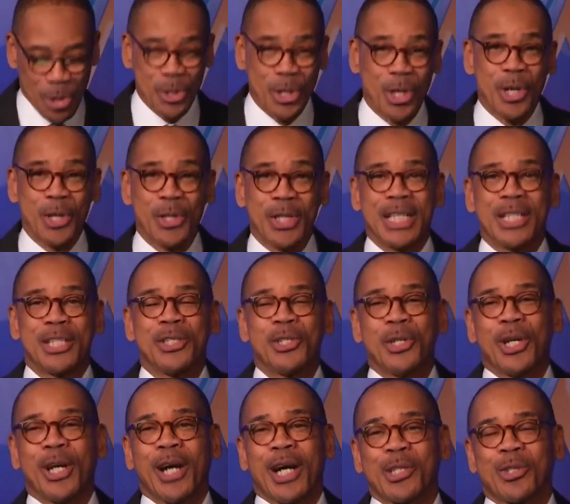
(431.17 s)
You know that
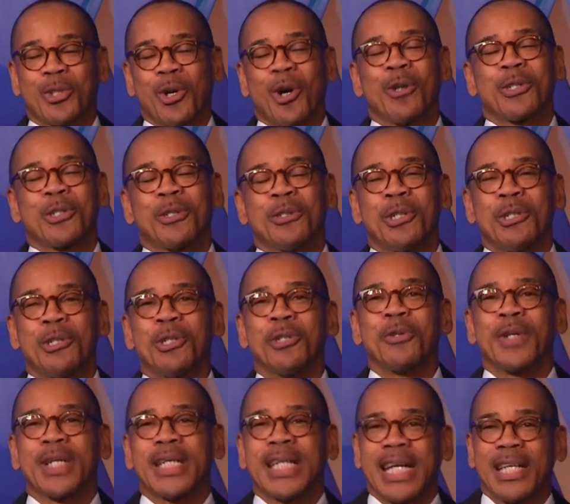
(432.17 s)
God has called you to
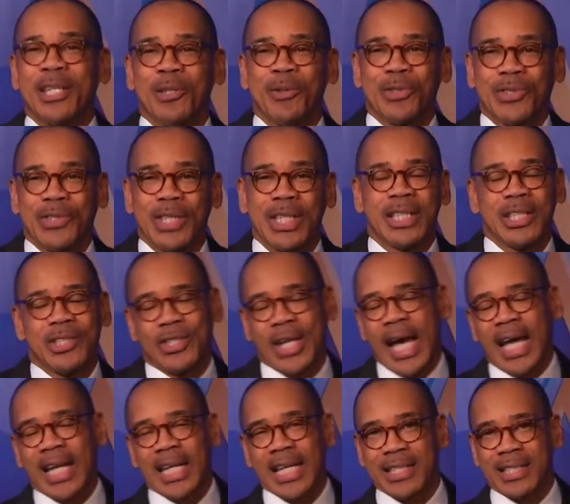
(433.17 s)
do it, and you see the
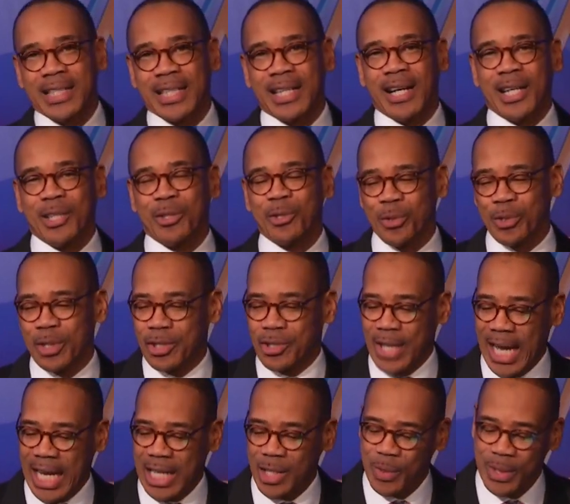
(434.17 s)
challenge, and God knew the
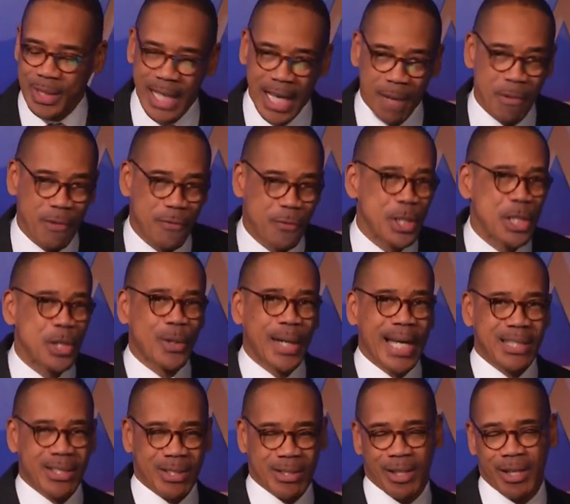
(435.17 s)
challenge was there before you
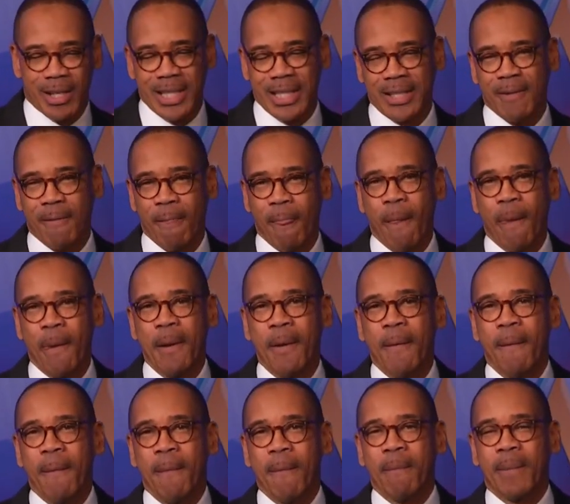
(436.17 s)
got started.
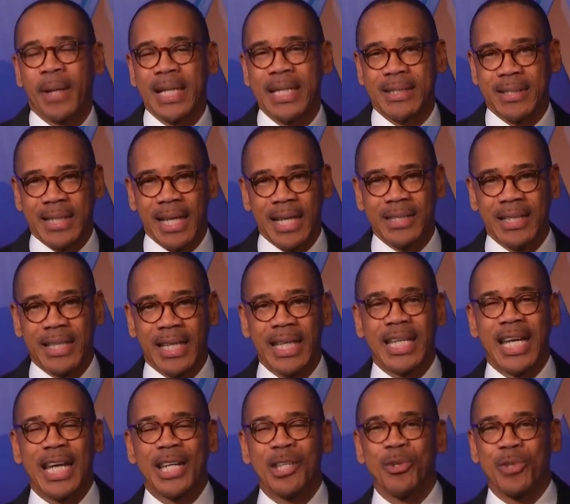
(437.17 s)
But he says,
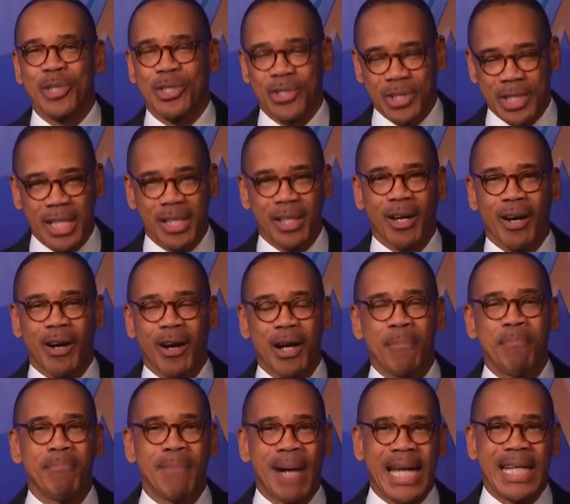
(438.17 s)
Gideon, you still
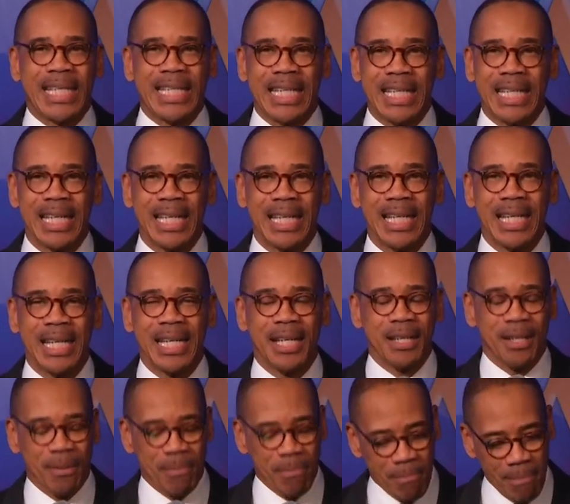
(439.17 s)
are a mighty
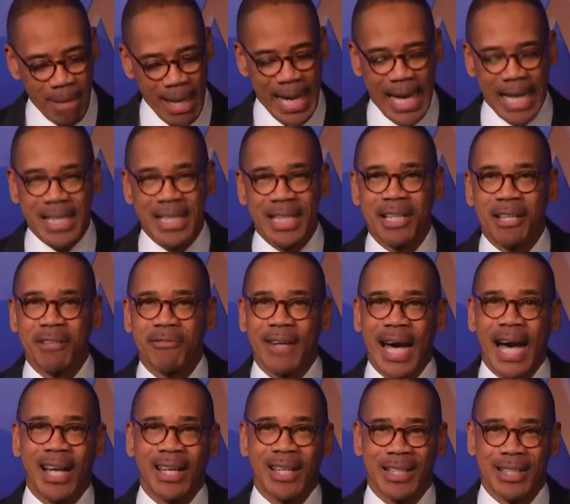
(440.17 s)
man of
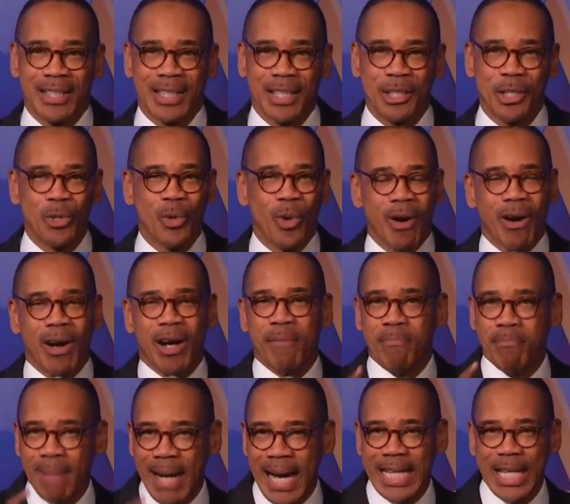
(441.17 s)
valor. You are a
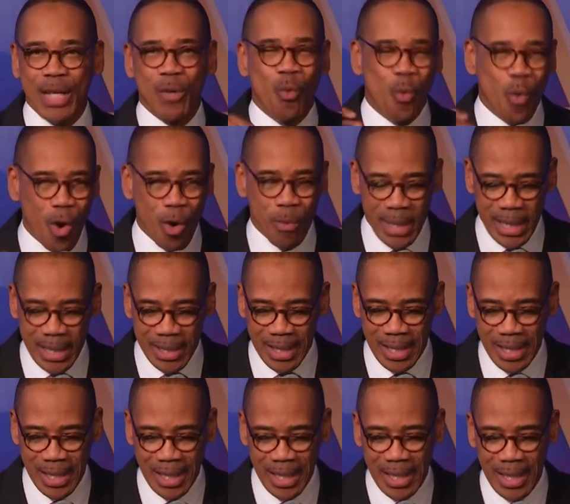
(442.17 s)
mighty
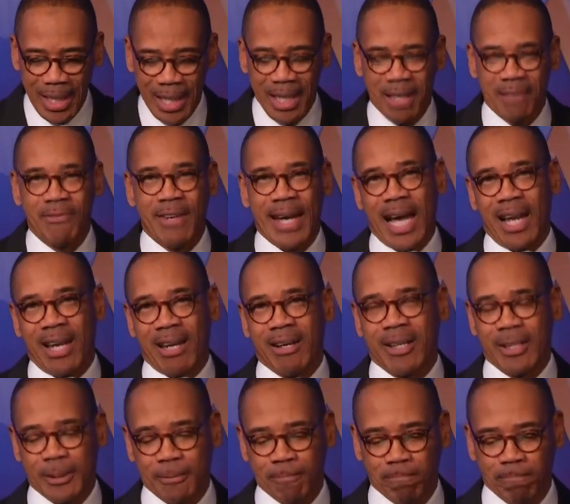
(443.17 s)
woman of
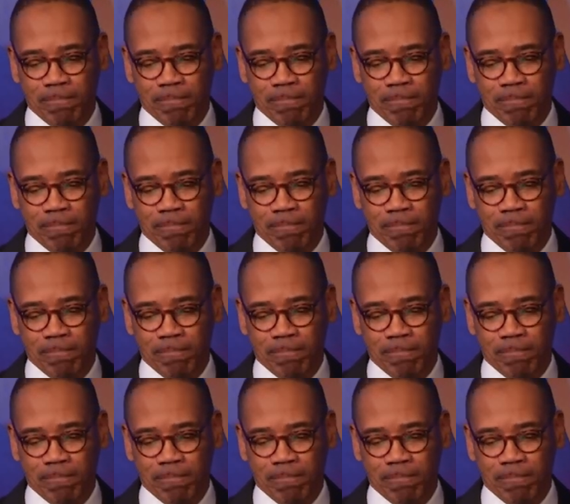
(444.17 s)
valor.